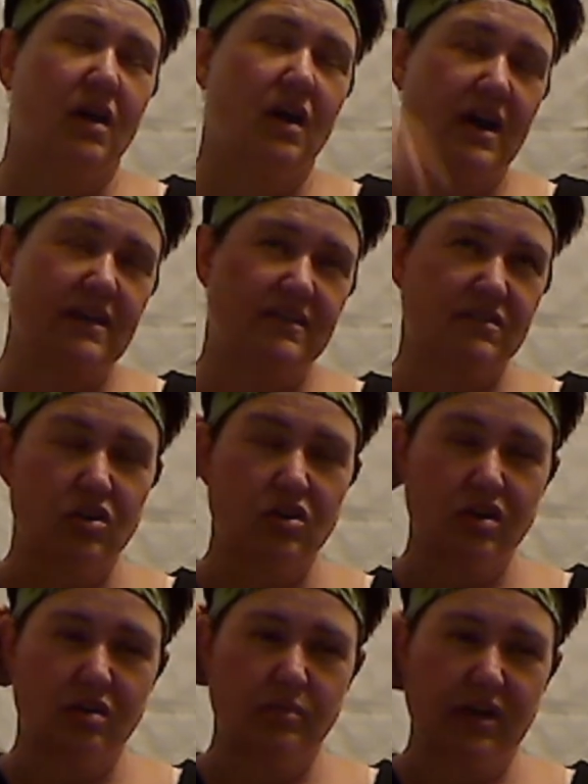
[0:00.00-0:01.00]

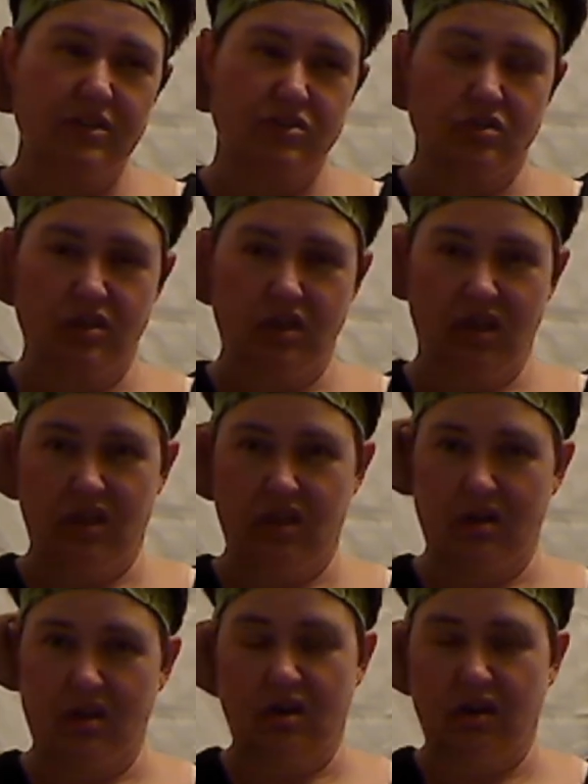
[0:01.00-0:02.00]
started my journey in
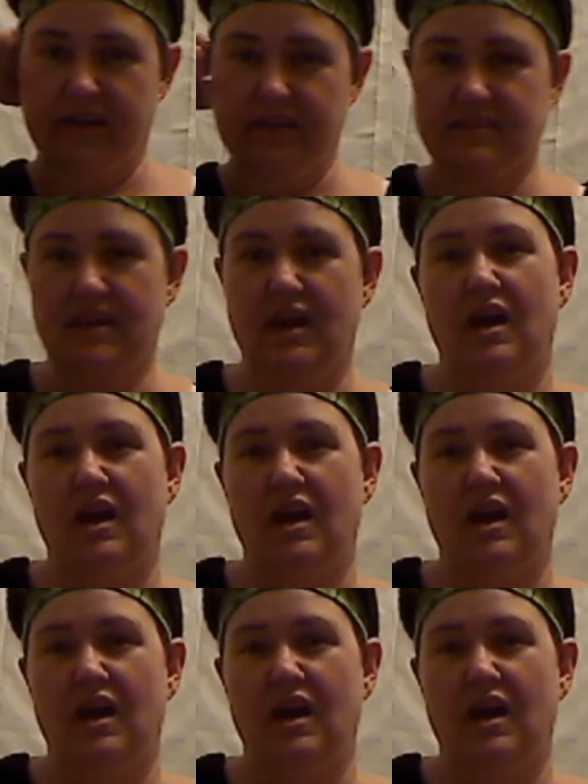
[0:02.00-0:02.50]
August.